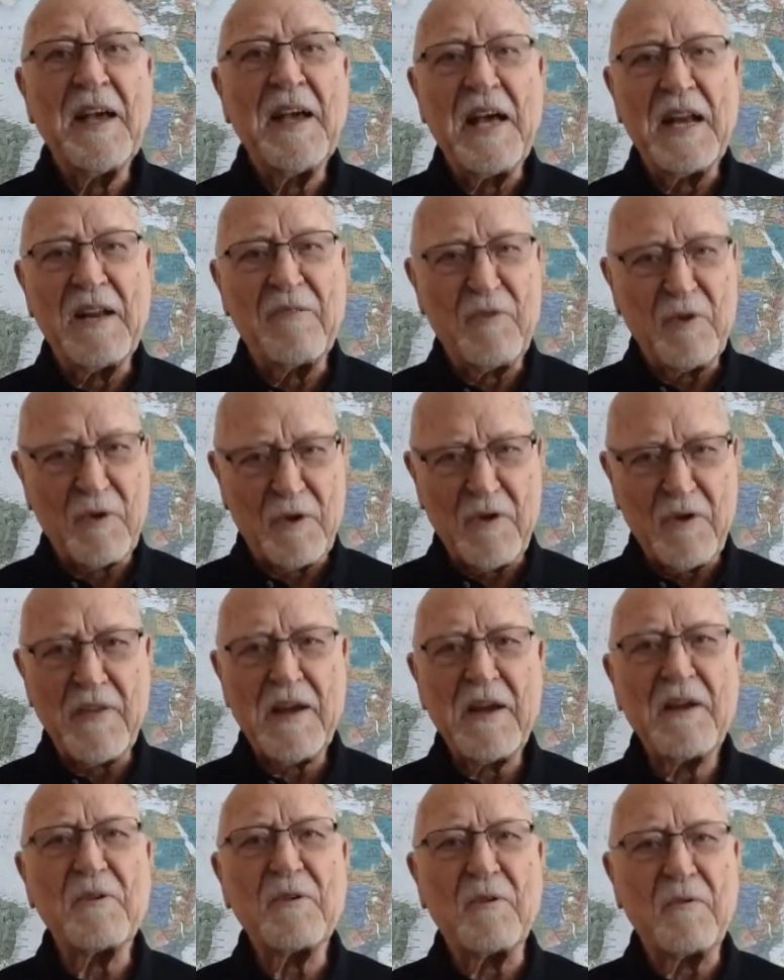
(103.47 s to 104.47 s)
And if you go
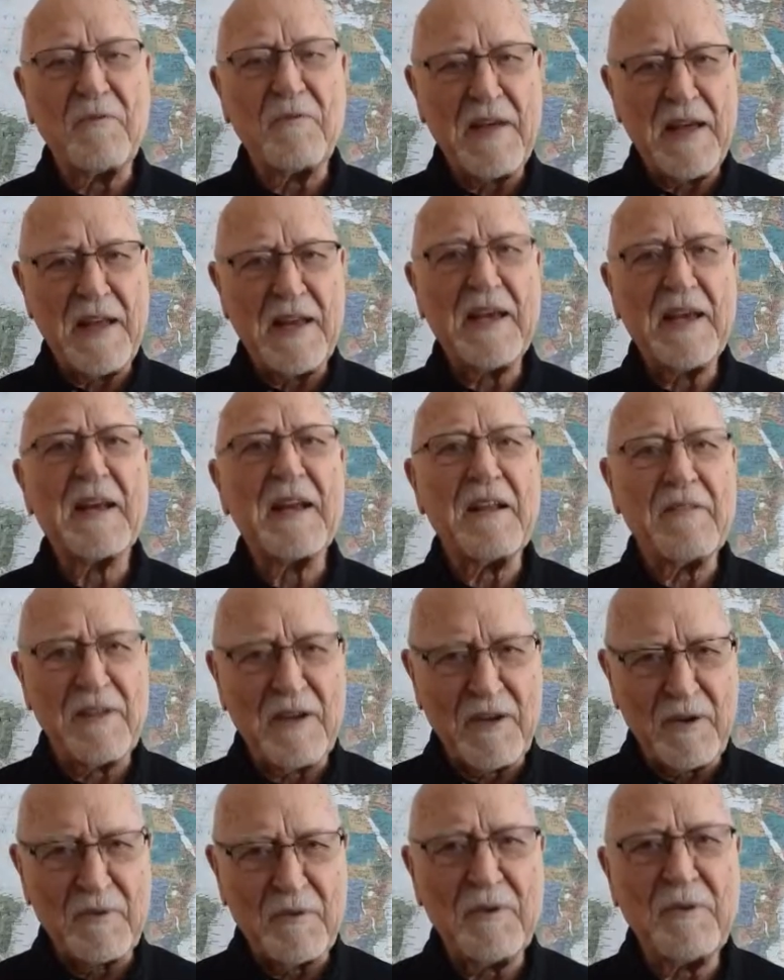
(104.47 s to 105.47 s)
there, you'll find out it's an
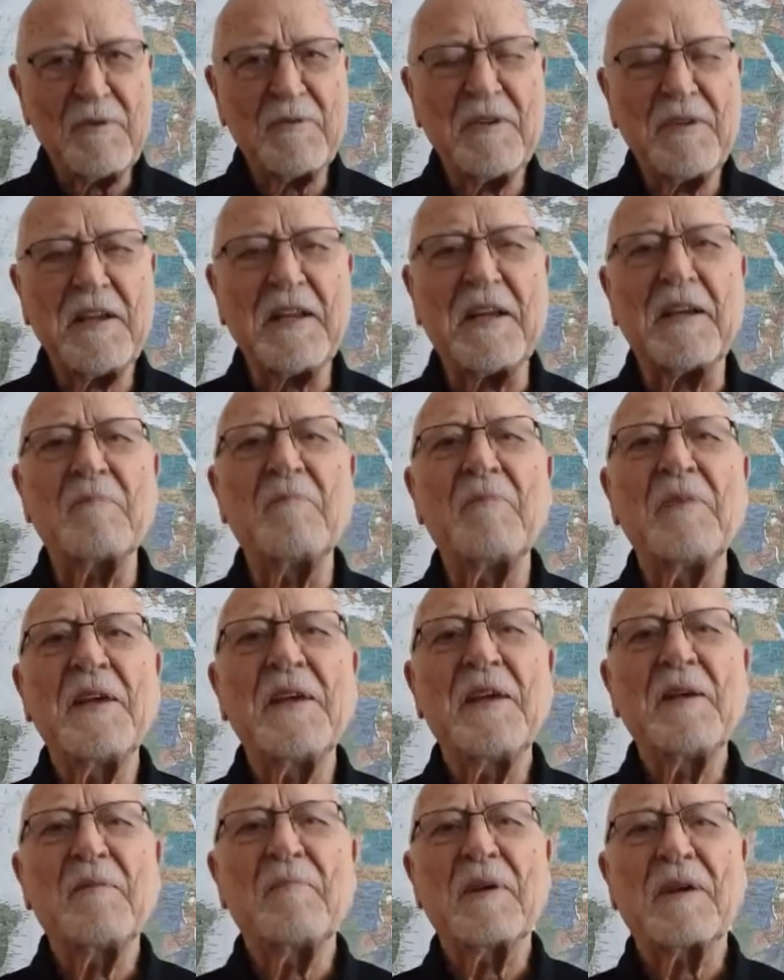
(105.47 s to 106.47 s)
old new city
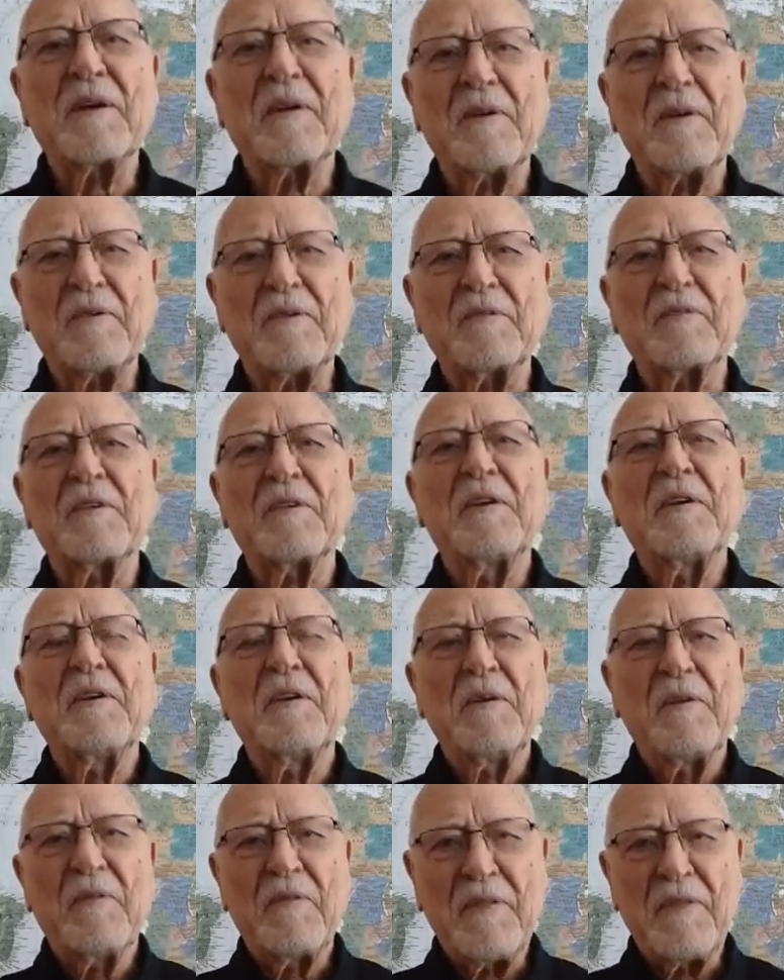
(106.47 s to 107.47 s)
because
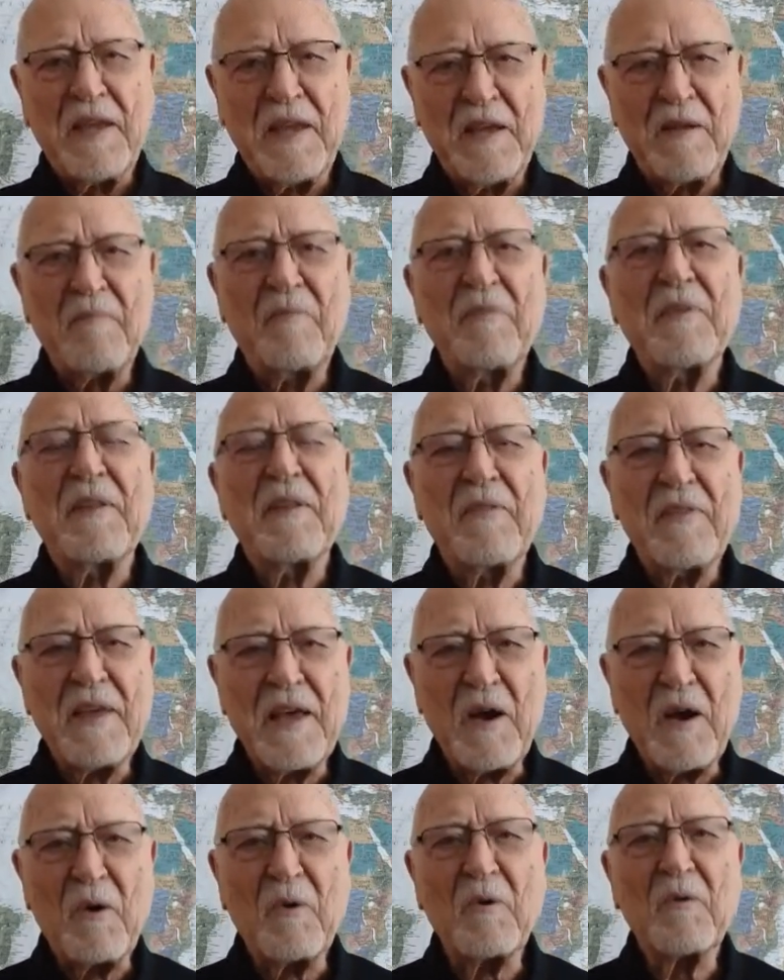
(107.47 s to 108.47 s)
the
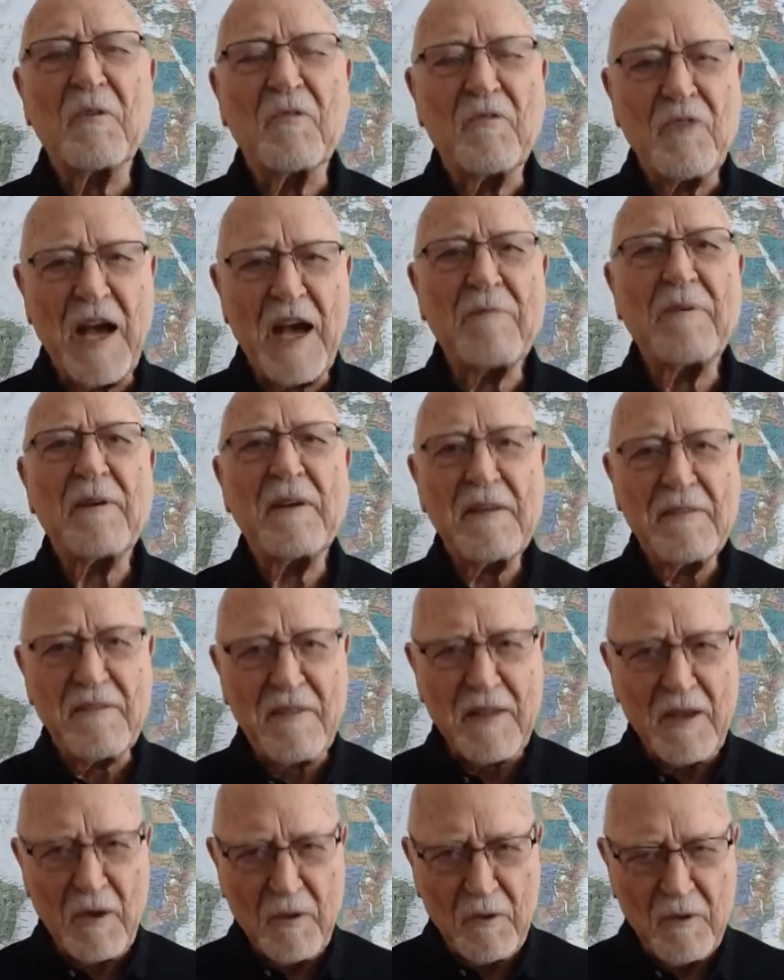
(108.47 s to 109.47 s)
old Jaffa is
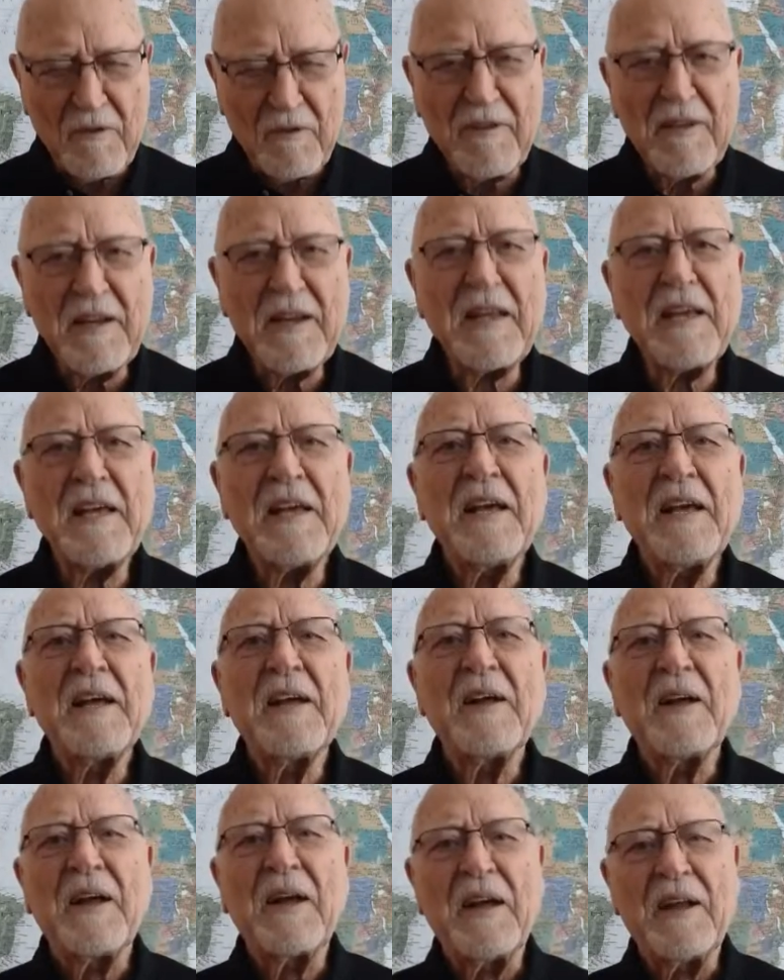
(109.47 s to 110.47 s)
the old city,
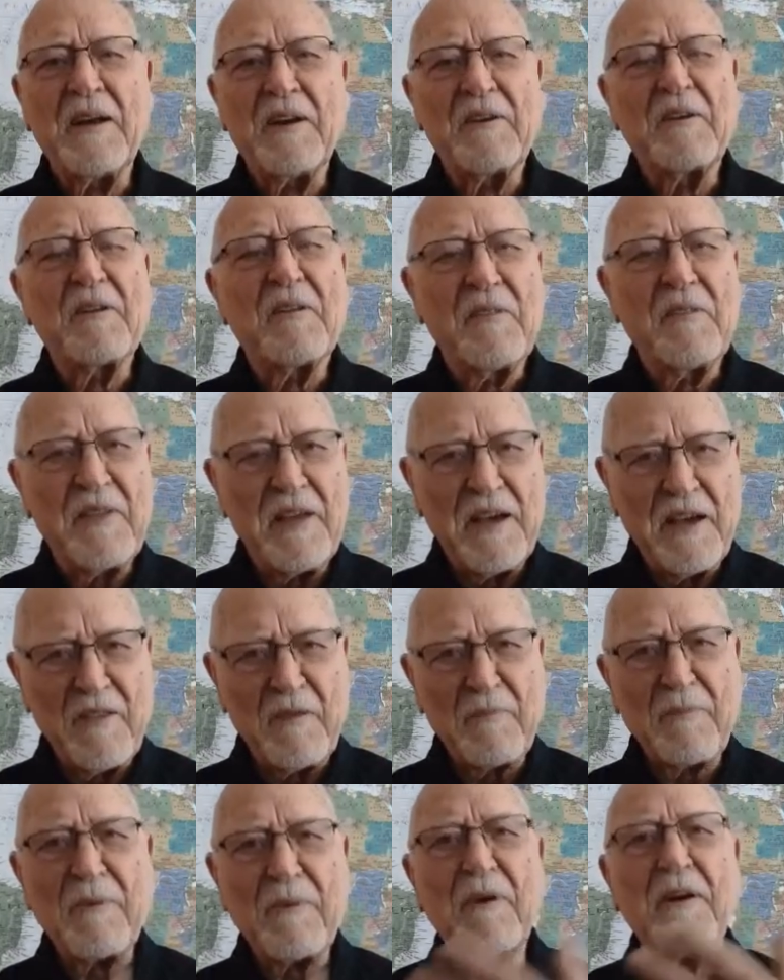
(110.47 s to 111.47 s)
and the other
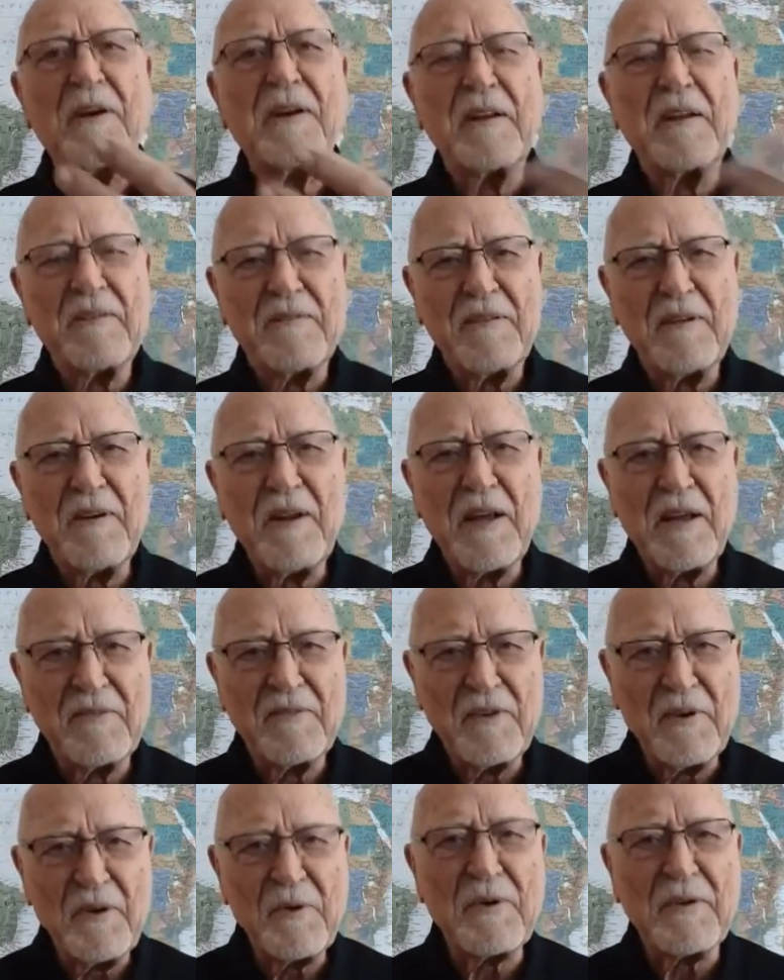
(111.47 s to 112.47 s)
part is
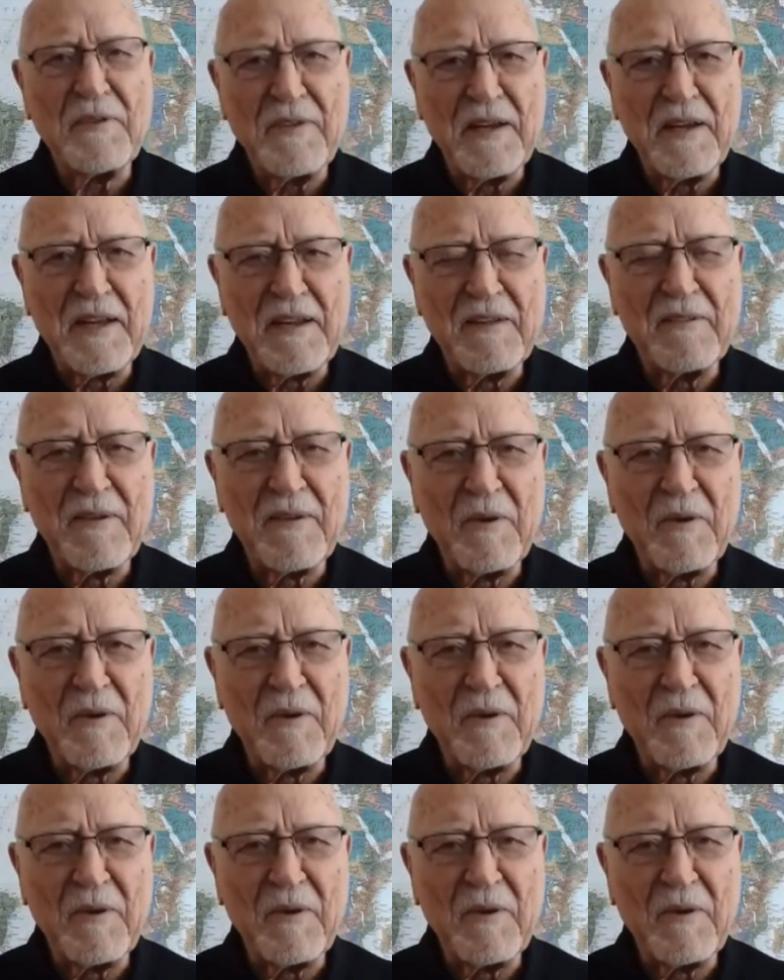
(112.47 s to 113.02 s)
a newer city.